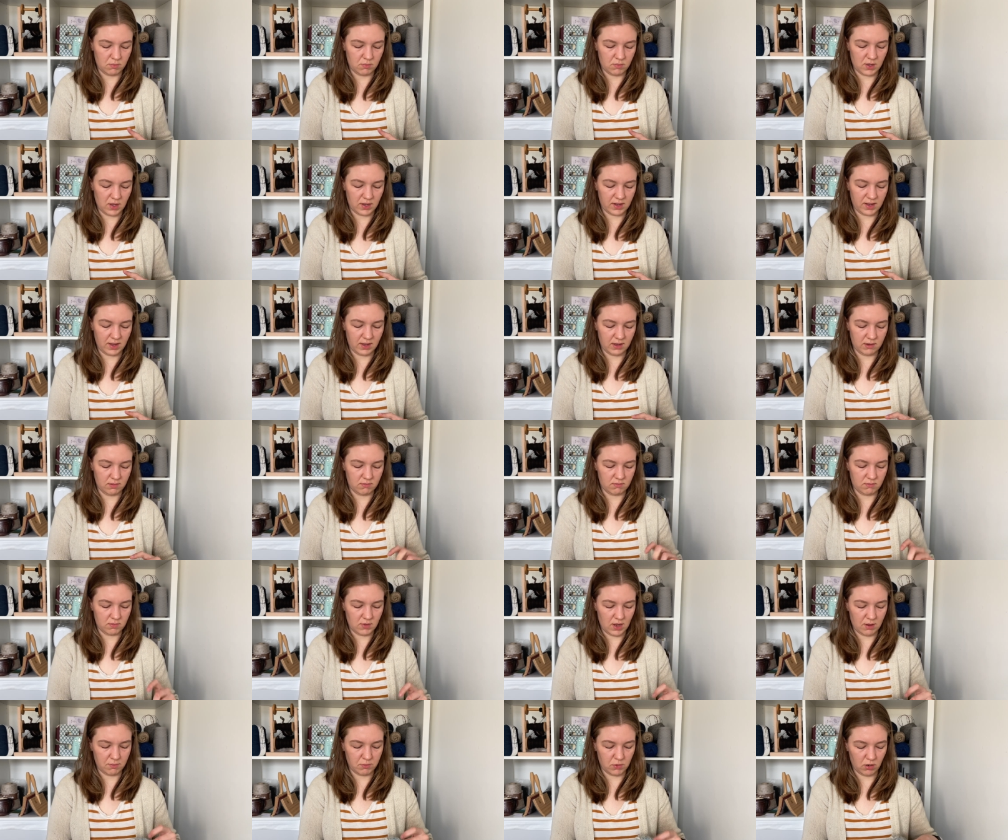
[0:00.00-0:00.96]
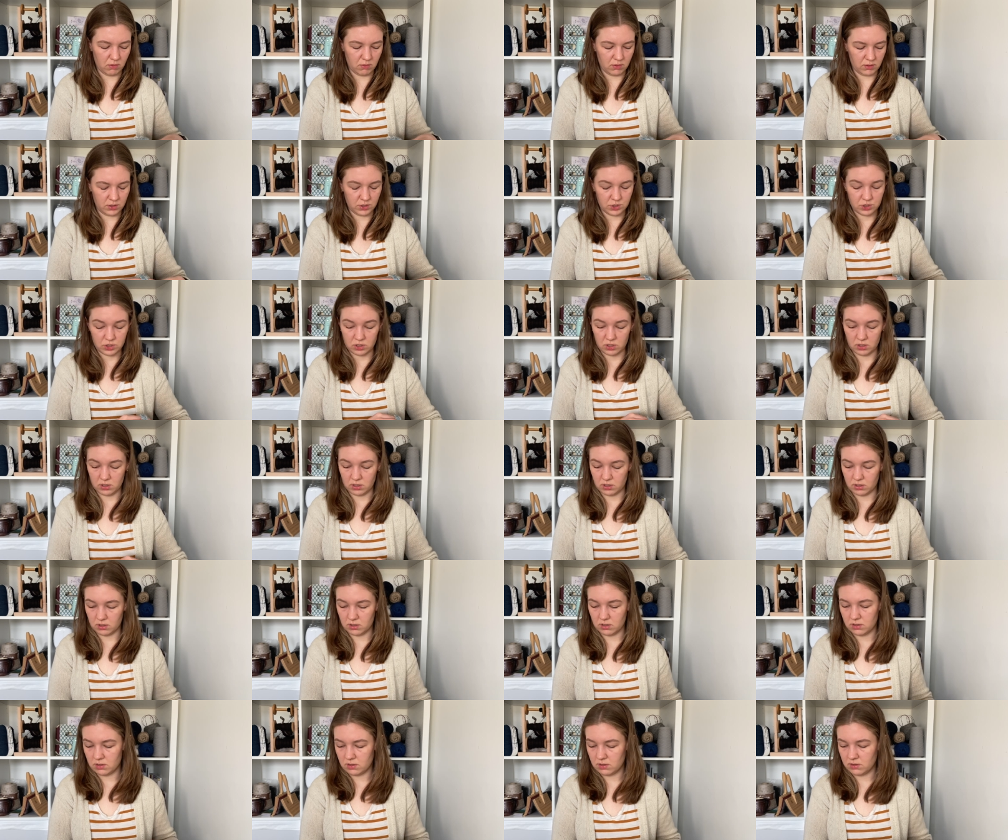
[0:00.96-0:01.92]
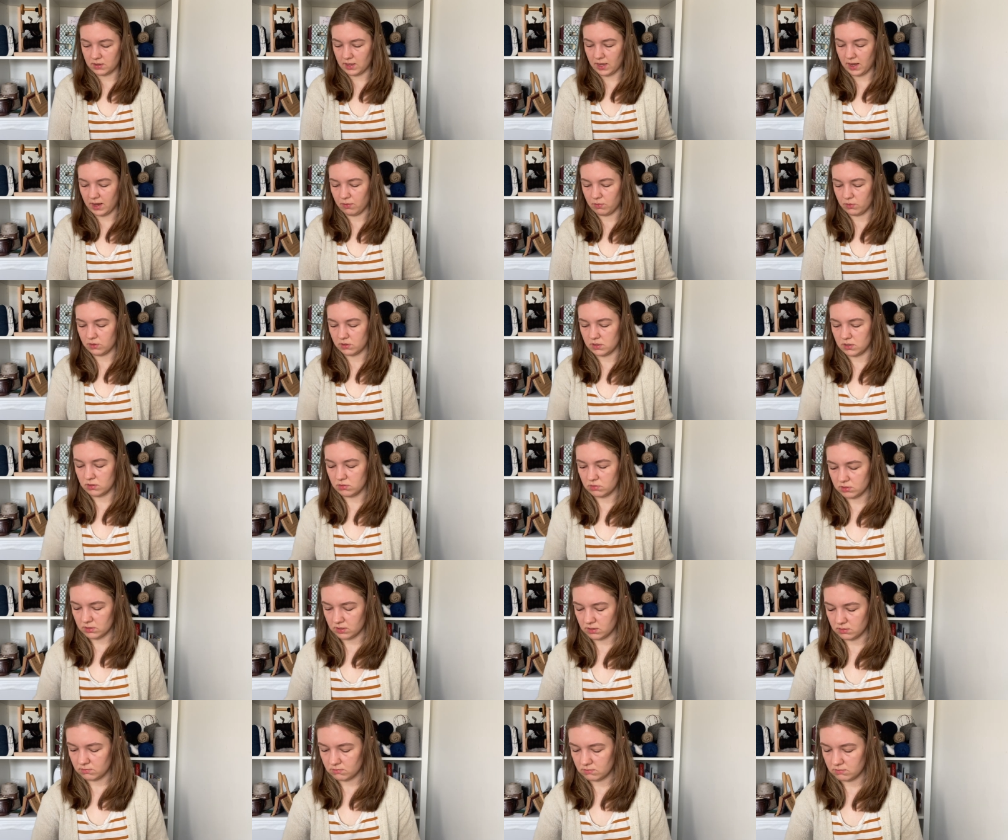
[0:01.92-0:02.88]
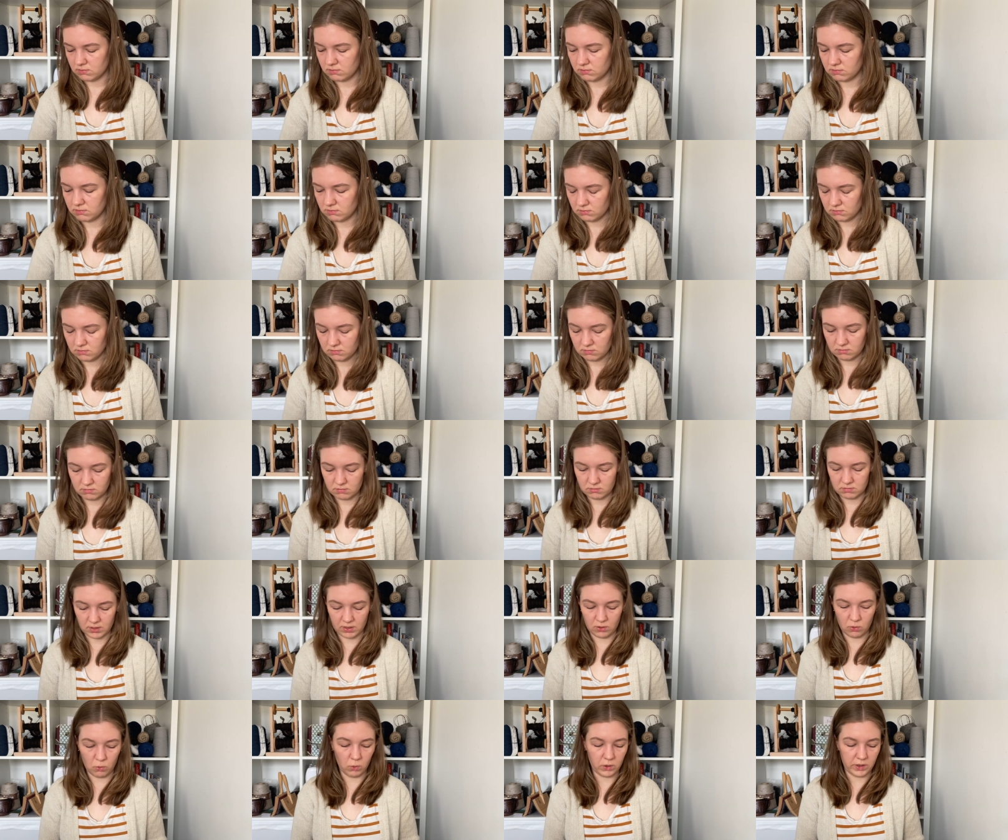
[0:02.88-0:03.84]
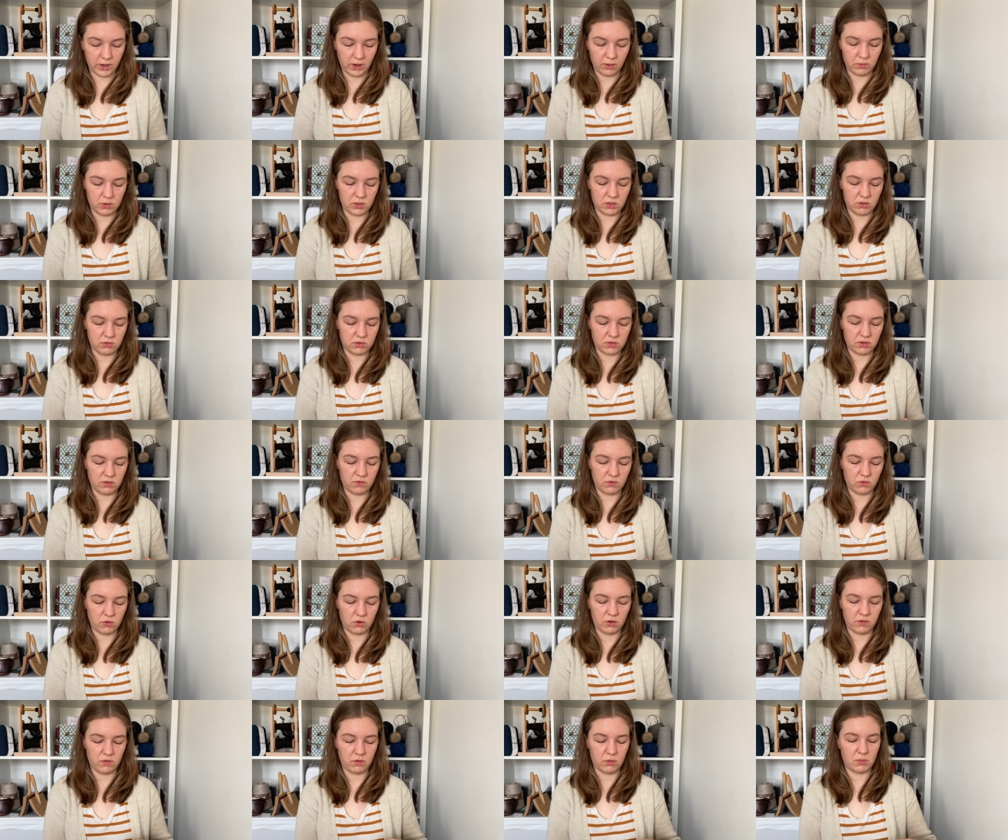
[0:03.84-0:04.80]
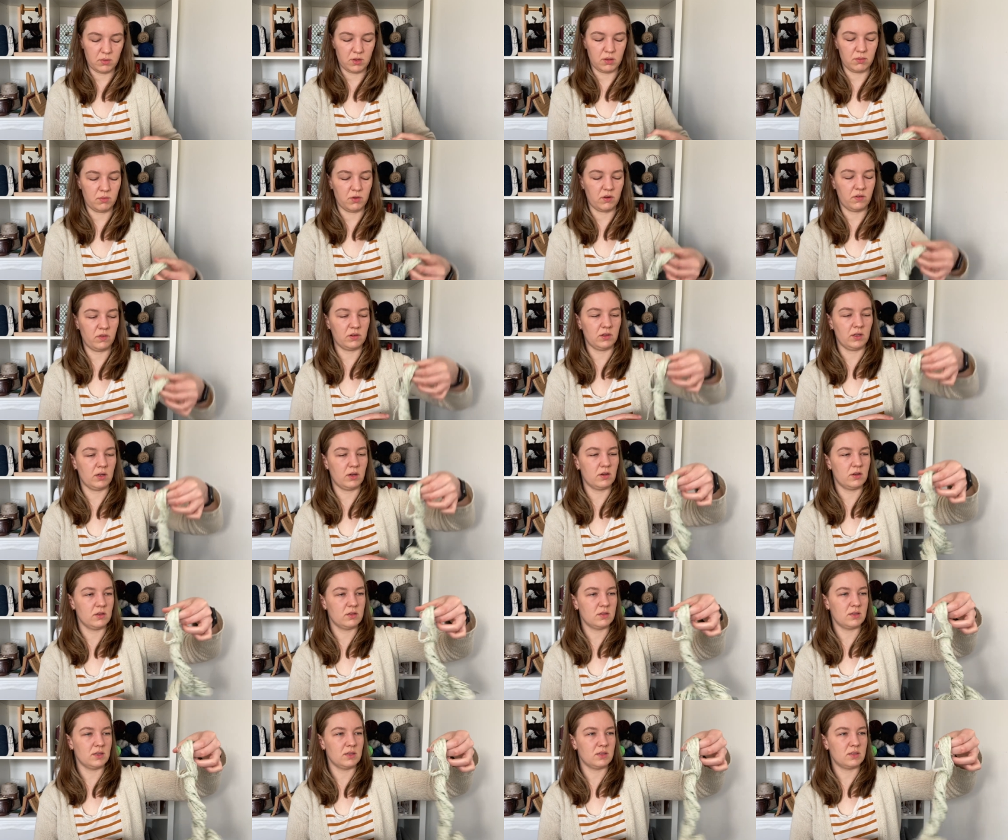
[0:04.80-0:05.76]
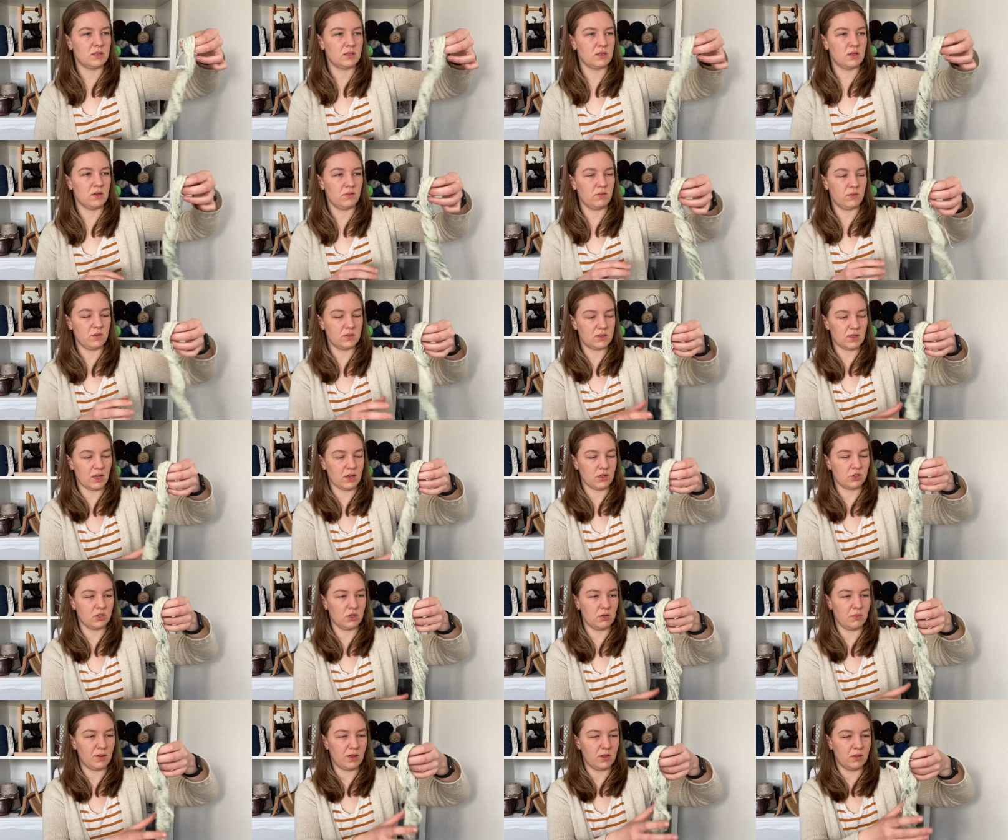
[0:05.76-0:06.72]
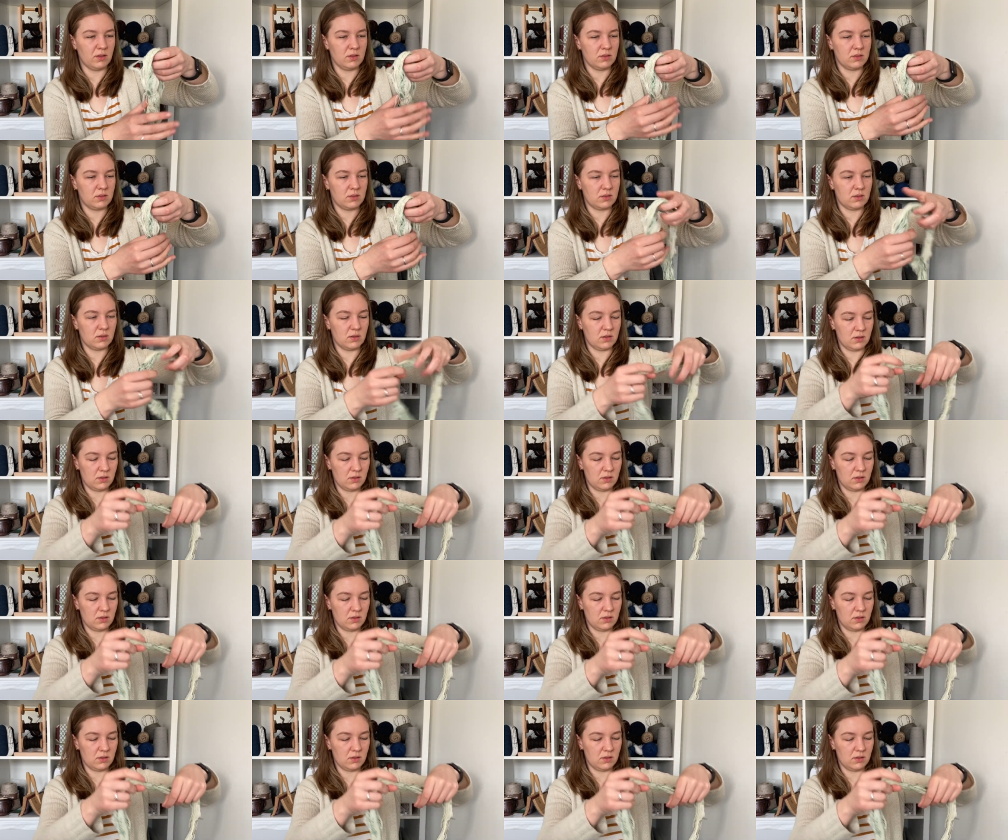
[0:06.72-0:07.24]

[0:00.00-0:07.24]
Again, I'm not really sure that I would use it, like, what I would use it for, if I'm being perfectly honest. Let's see if it's actually balanced.